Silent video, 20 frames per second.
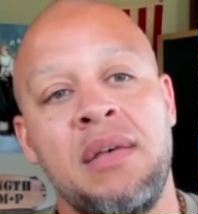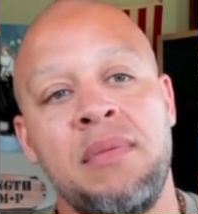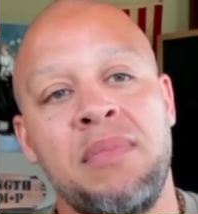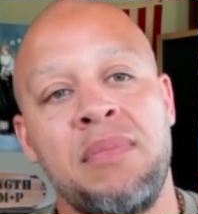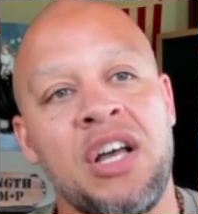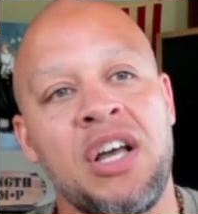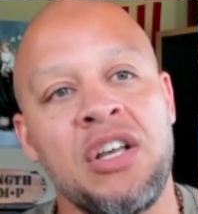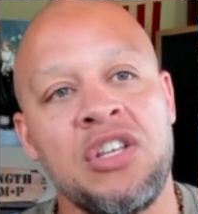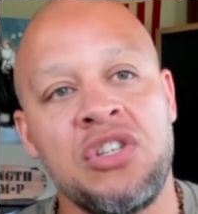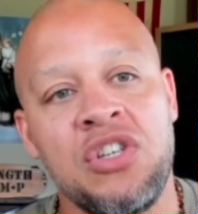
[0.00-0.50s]

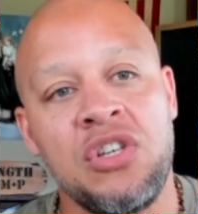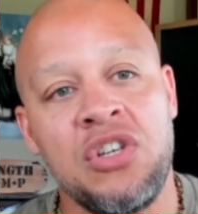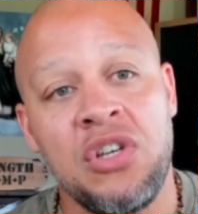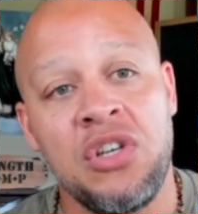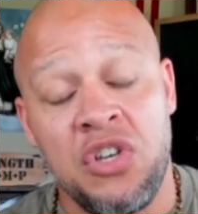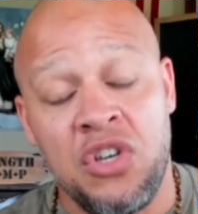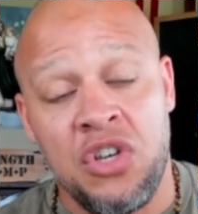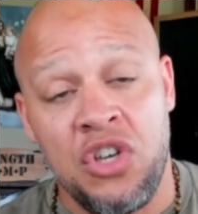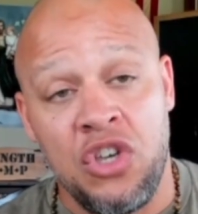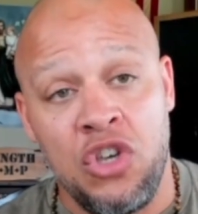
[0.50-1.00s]
Because
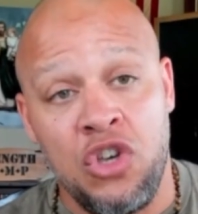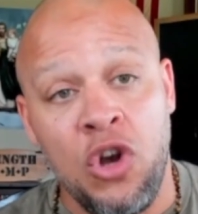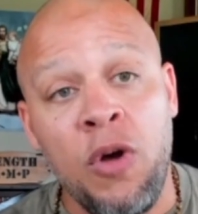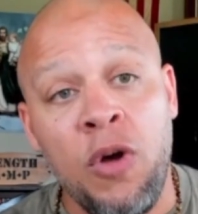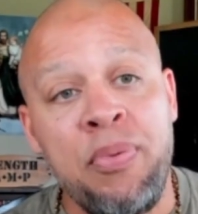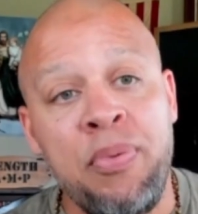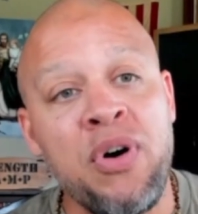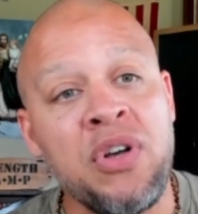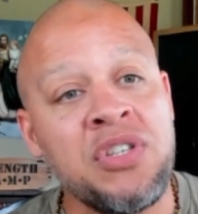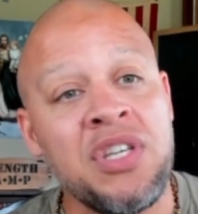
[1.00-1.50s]
your
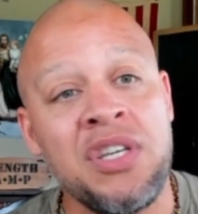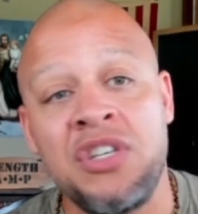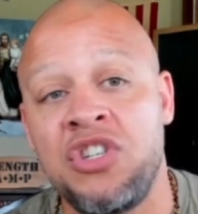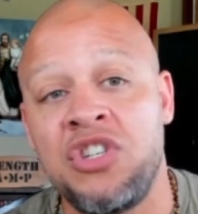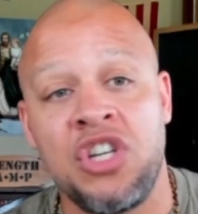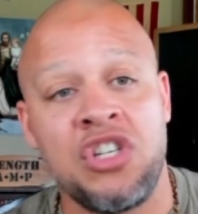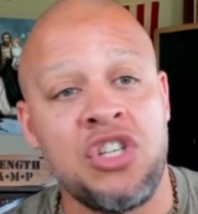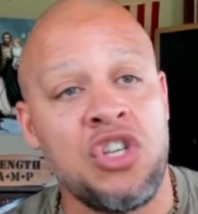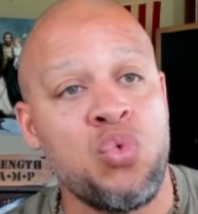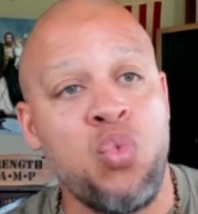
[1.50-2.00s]
pussy is
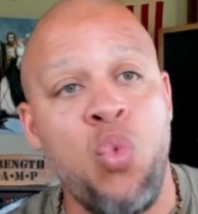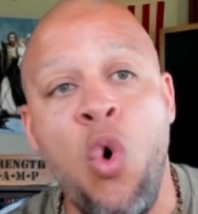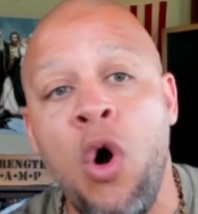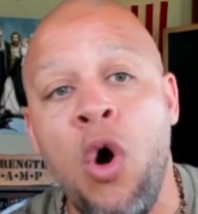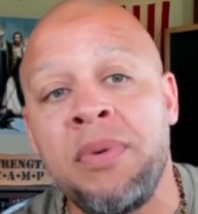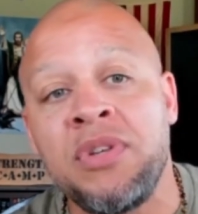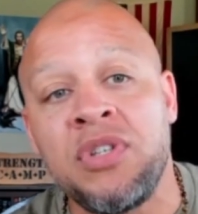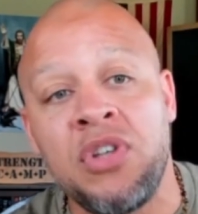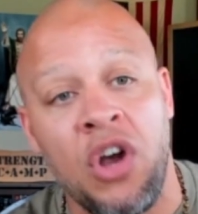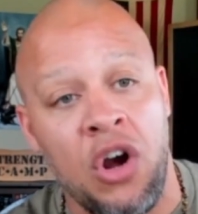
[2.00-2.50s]
just as
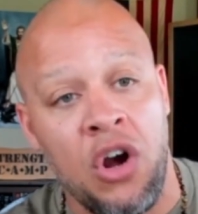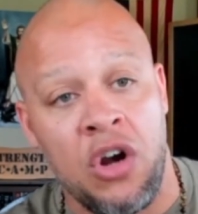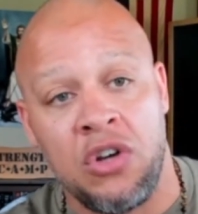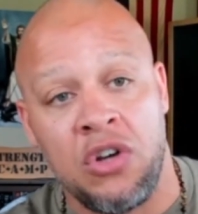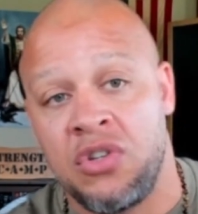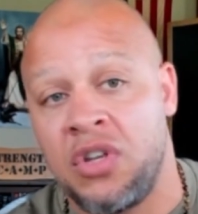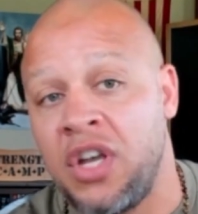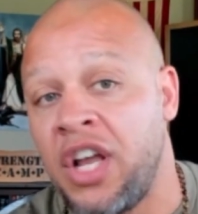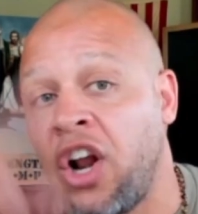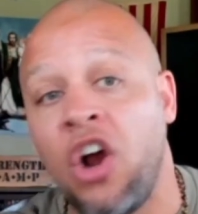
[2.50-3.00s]
warm as
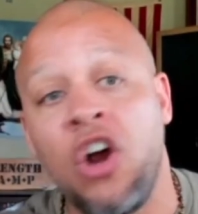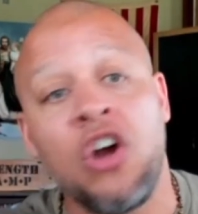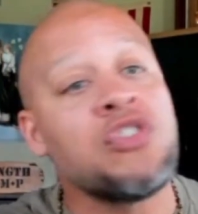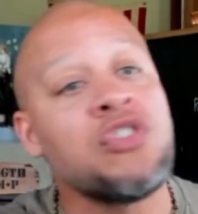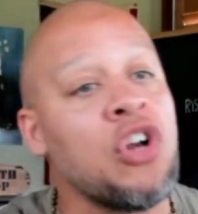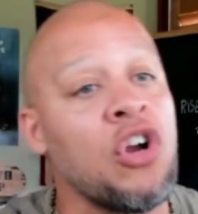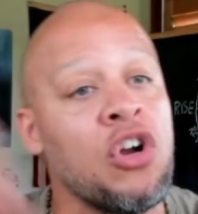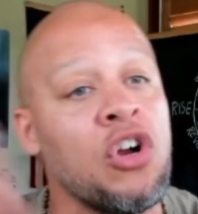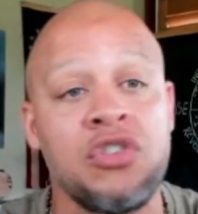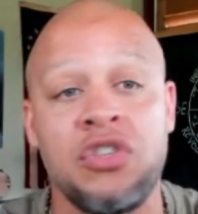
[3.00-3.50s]
hers, and hers,
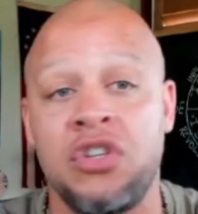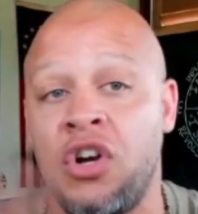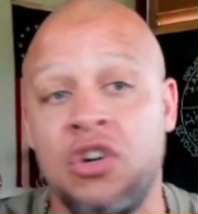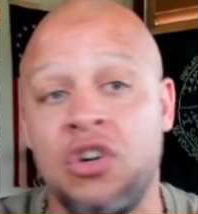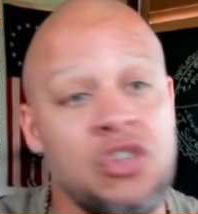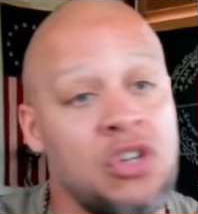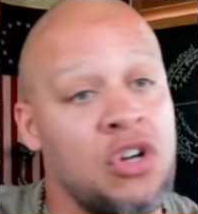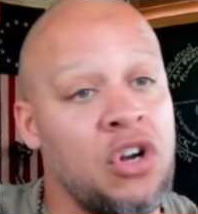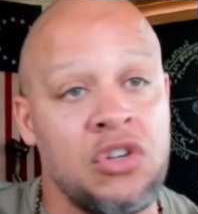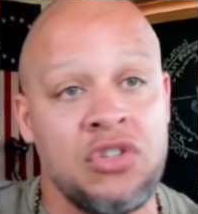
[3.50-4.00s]
and hers, and hers,
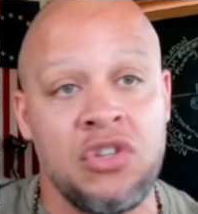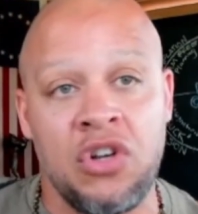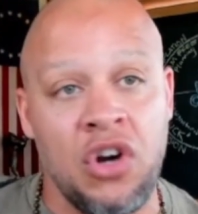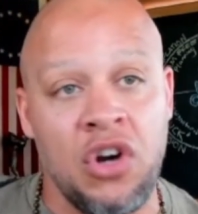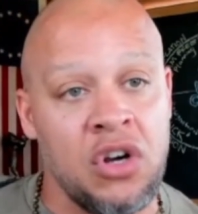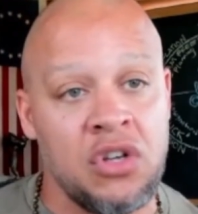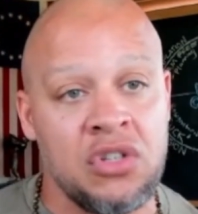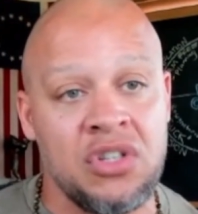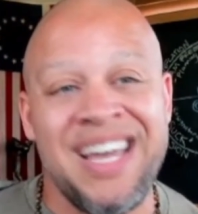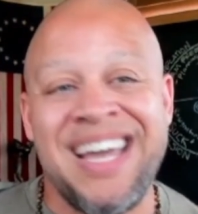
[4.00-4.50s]
and hers, and
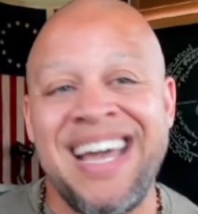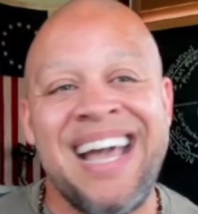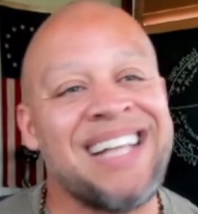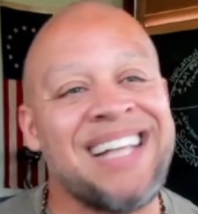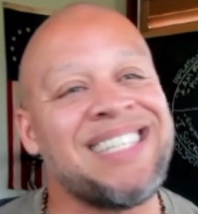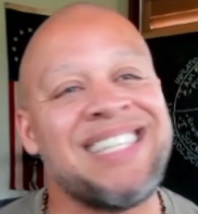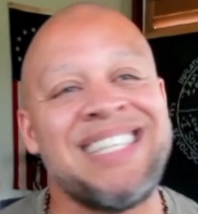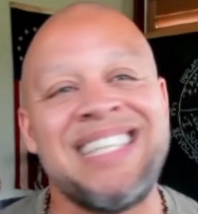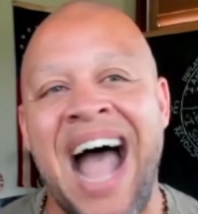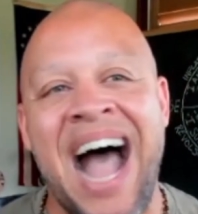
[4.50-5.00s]
hers.
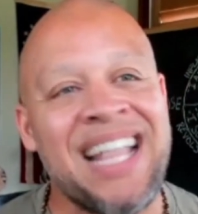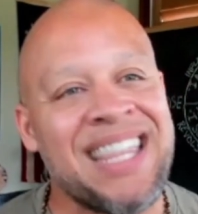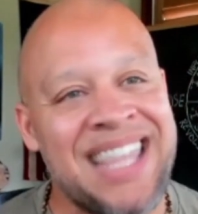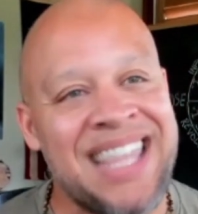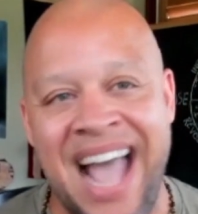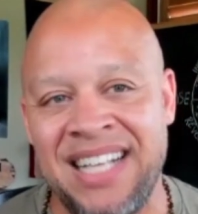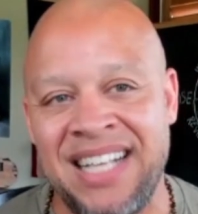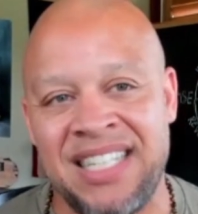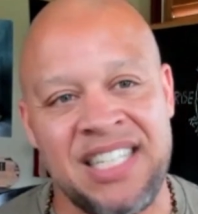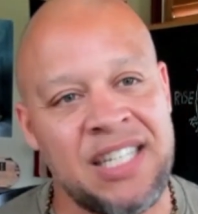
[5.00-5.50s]
It's not
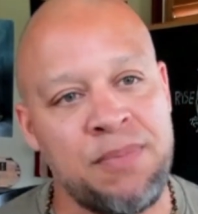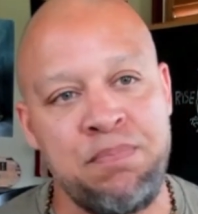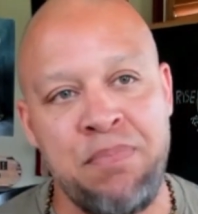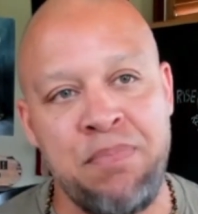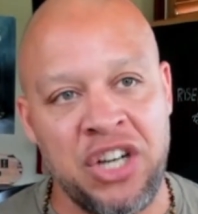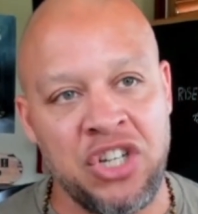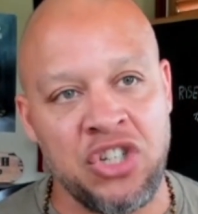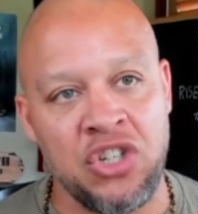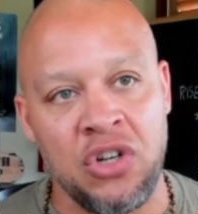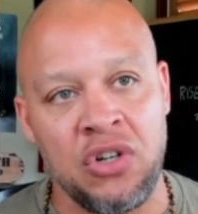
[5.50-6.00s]
that
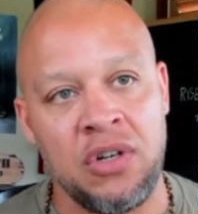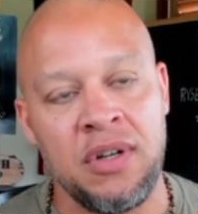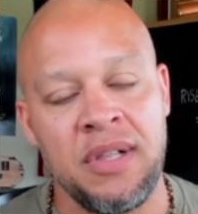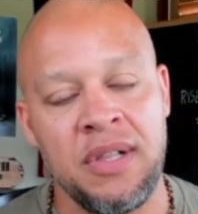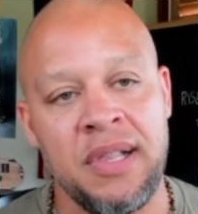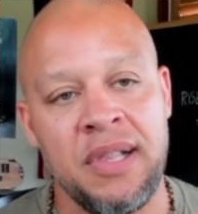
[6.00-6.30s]
special.